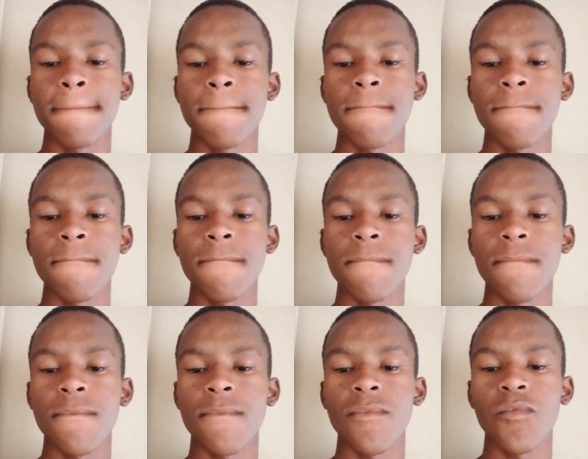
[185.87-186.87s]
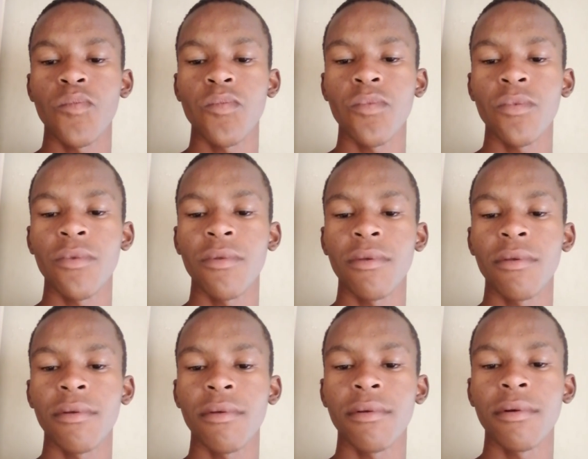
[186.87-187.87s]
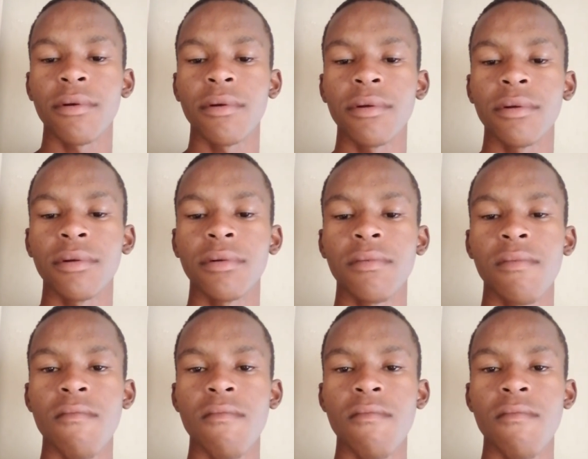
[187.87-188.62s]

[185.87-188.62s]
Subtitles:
(no one is talking)